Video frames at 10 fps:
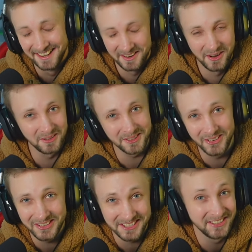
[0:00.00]
No
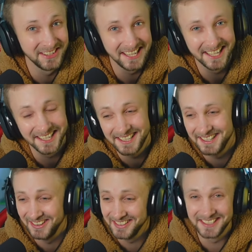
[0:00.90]
torture needed,
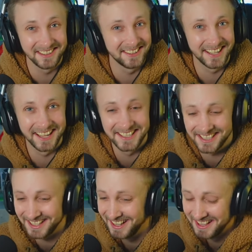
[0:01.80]
no
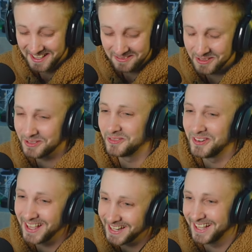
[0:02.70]
interrogation. He was
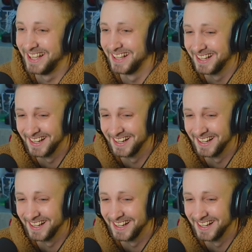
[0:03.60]
ready.